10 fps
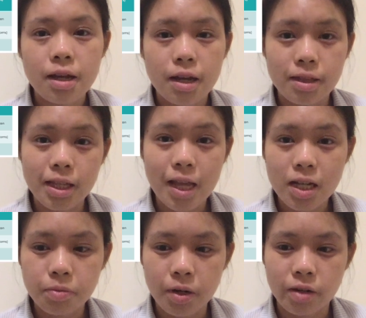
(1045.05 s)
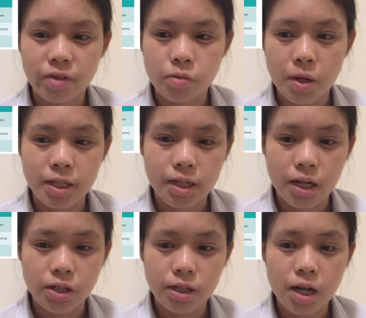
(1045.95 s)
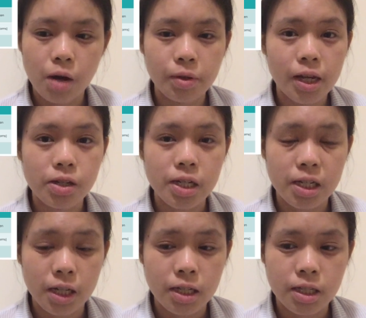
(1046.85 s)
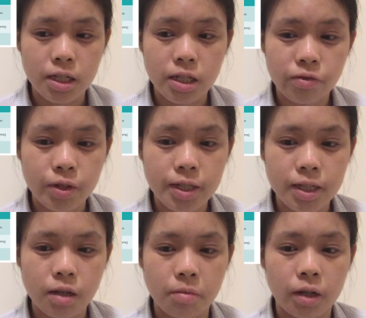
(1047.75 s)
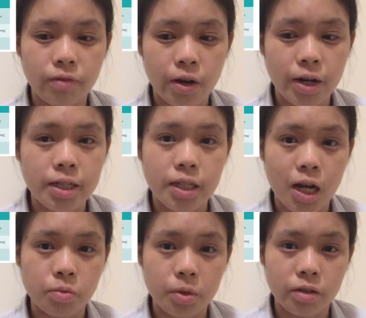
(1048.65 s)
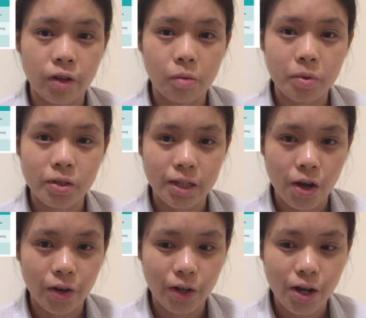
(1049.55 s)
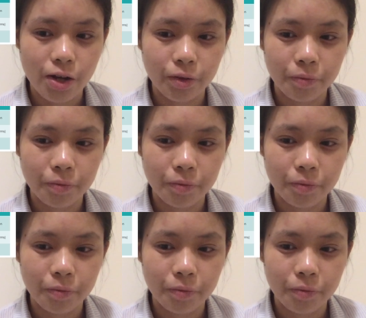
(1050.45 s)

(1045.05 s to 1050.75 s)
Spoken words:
In the last part of this presentation, I would like to discuss the differences among various dashboard developers in Hong Kong.